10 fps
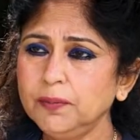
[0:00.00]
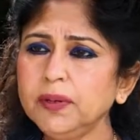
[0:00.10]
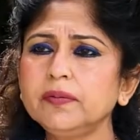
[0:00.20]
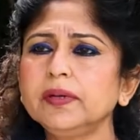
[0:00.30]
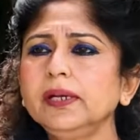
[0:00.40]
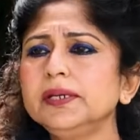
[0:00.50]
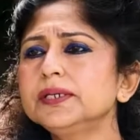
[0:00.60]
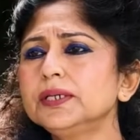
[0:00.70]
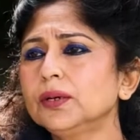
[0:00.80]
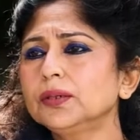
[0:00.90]
We really
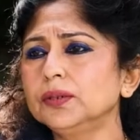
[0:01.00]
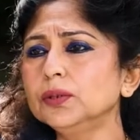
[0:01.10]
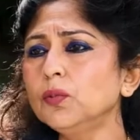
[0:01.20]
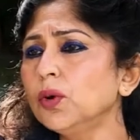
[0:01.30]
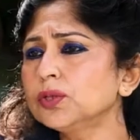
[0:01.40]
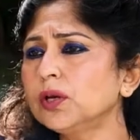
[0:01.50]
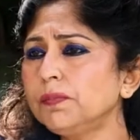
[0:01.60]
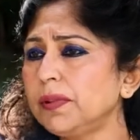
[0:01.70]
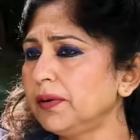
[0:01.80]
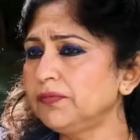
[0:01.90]
did not know what
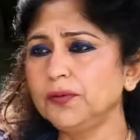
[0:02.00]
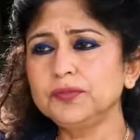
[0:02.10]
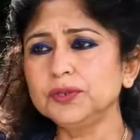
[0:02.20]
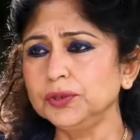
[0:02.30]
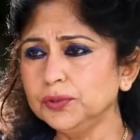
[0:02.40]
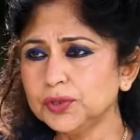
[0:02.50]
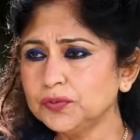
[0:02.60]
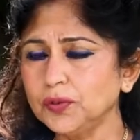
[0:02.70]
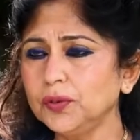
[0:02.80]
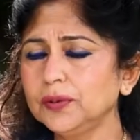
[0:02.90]
all platform to
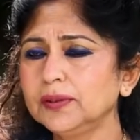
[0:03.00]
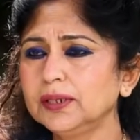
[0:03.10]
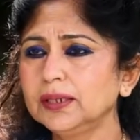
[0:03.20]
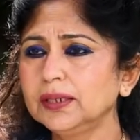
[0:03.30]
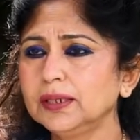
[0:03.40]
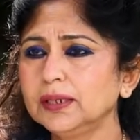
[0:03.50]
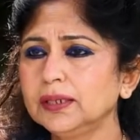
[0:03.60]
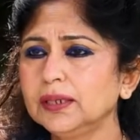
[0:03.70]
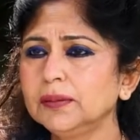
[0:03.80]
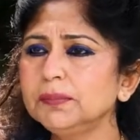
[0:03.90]
use for.
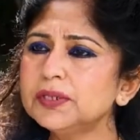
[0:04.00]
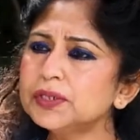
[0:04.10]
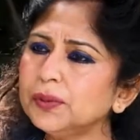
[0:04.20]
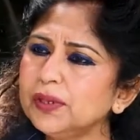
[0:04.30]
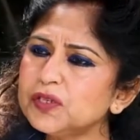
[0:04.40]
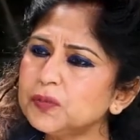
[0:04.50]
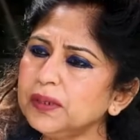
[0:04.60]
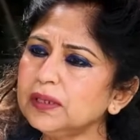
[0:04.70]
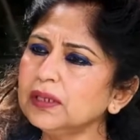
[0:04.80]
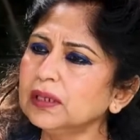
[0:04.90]
But truly
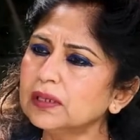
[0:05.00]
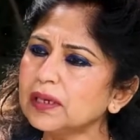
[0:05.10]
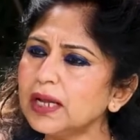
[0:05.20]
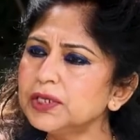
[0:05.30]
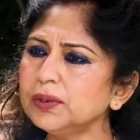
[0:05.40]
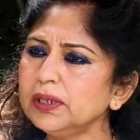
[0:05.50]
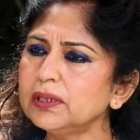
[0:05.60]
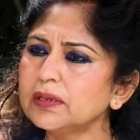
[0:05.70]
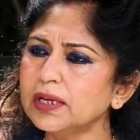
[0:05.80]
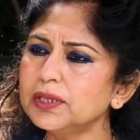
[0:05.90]
speaking, gradually,